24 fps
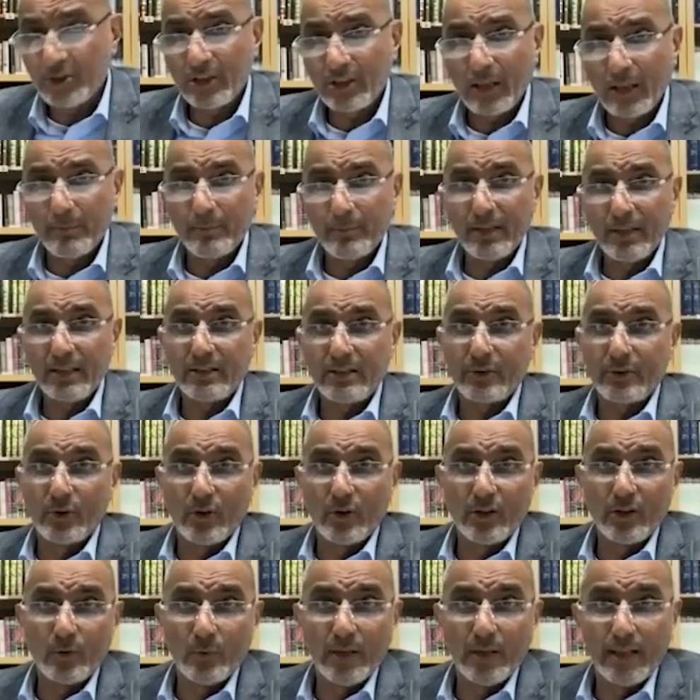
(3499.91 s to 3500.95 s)
can be thrown
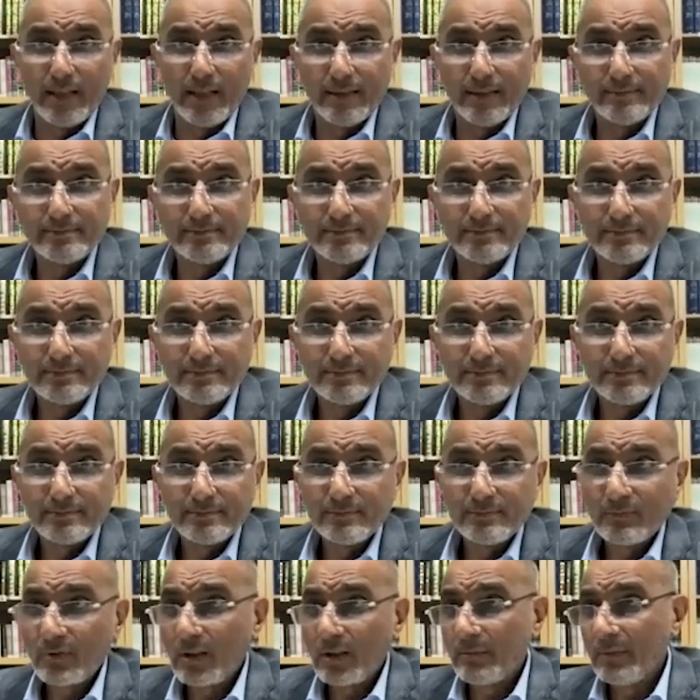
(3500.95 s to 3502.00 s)
away
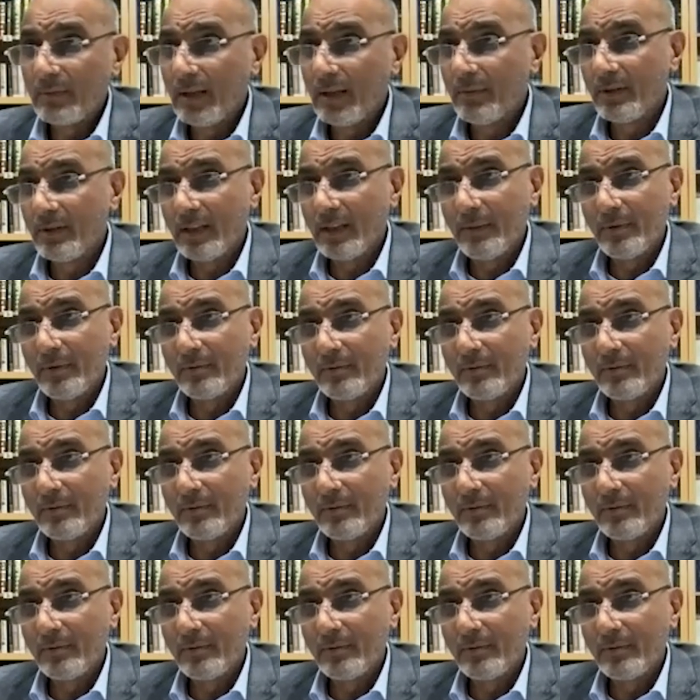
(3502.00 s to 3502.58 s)
from Ibn